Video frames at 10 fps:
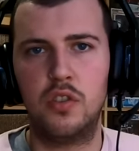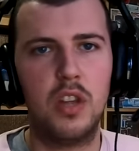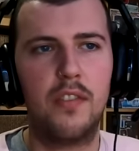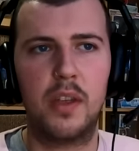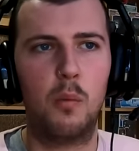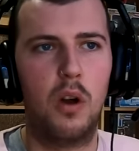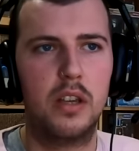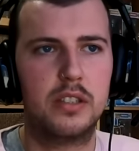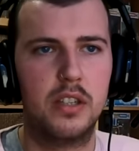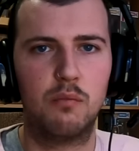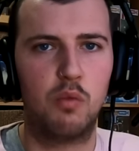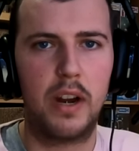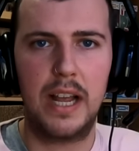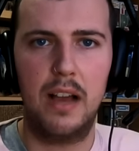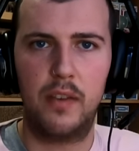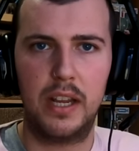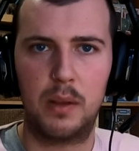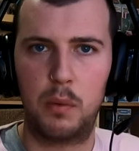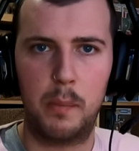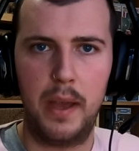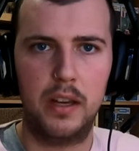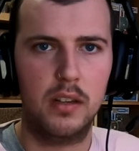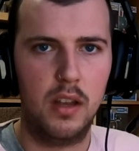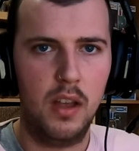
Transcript: Nothing worse than running out of ink with a pen.